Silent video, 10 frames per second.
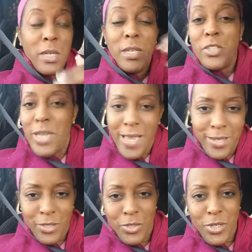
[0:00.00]

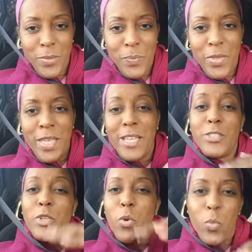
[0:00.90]
change. And
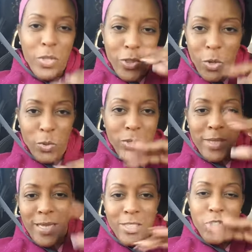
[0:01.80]
so when those
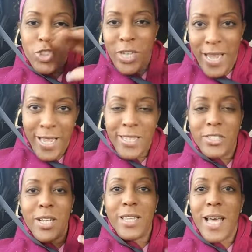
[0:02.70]
things change,
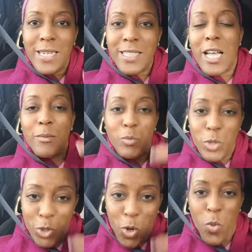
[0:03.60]
a lot of times we
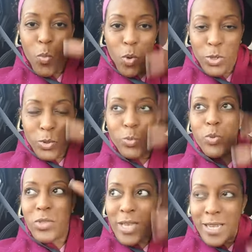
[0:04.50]
don't want to
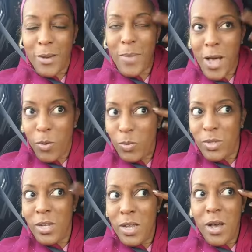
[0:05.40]
think about,
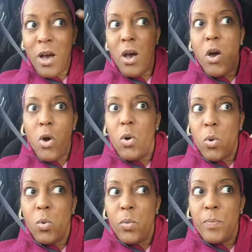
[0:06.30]

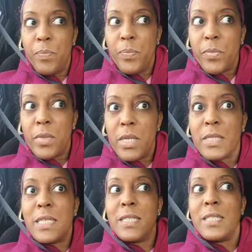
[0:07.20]
oh,
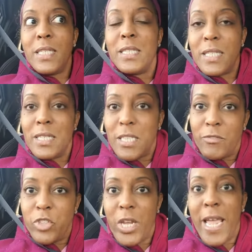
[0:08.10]
since these things
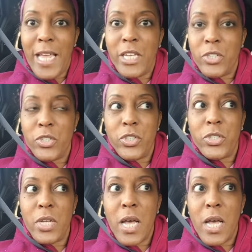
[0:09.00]
have changed,